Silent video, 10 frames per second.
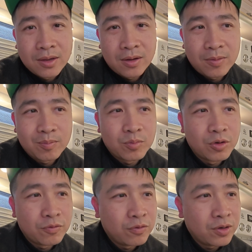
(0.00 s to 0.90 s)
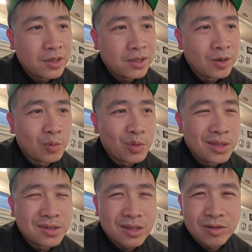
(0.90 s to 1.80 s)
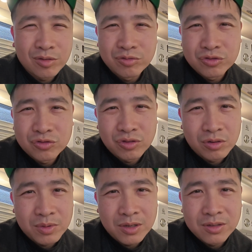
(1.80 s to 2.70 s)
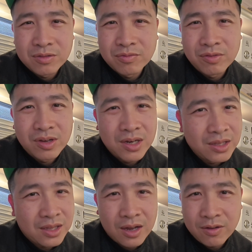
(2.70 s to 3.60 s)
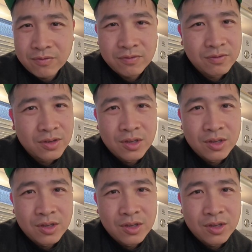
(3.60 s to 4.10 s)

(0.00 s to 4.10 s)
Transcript: Hopefully the winds are not too strong because it's really tough